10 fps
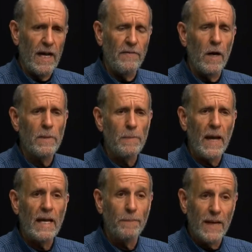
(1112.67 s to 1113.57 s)
And they'll be
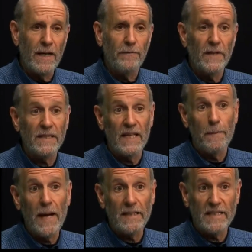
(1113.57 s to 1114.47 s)
paying benefits at
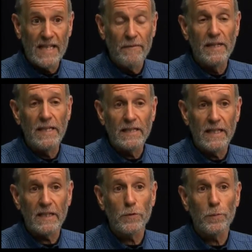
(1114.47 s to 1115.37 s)
about
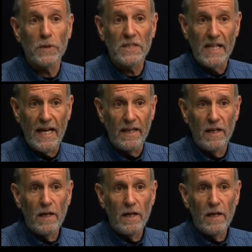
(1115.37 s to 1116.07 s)
76%